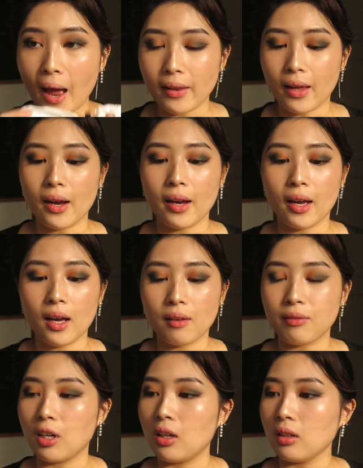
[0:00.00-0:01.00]
that I
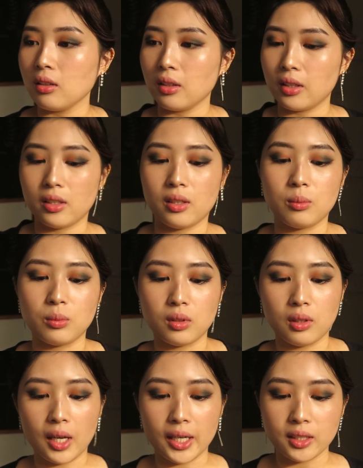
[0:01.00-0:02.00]
have on and then
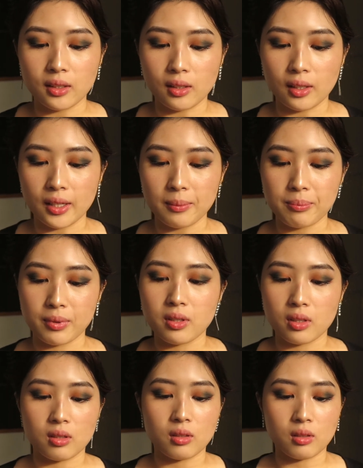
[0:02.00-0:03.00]
we'll line the lips.